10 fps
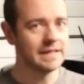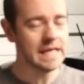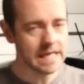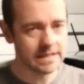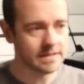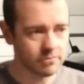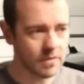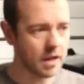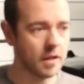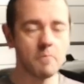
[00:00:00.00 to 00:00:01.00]
is,
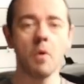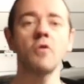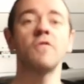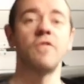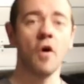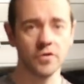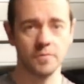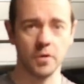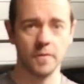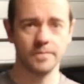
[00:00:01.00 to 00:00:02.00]
well, more
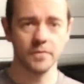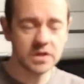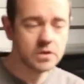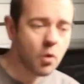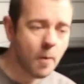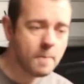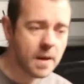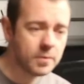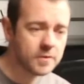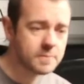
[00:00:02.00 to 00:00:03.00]
affordable, which is what
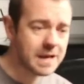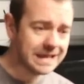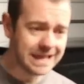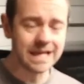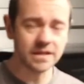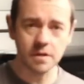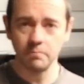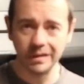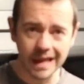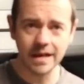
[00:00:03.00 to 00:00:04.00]
people have spent years
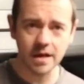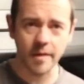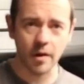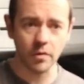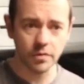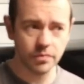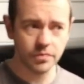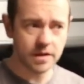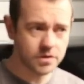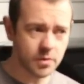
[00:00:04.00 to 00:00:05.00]
complaining about.
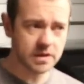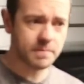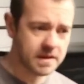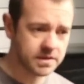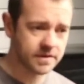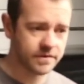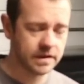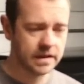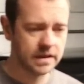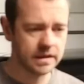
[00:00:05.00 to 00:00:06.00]
They're too expensive.
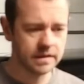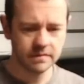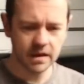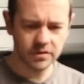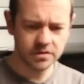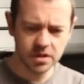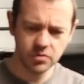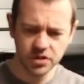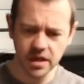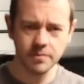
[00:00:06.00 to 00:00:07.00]
Now they're
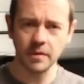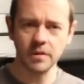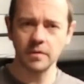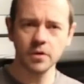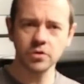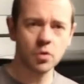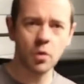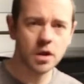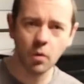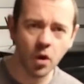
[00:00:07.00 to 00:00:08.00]
too cheap. I'm not sure
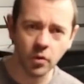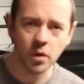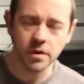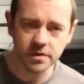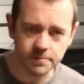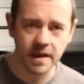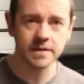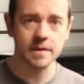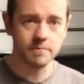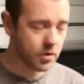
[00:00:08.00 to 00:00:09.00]
what you want, what you're
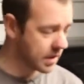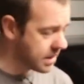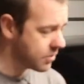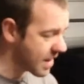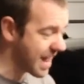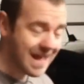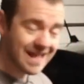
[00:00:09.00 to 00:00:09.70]
expecting, but either way,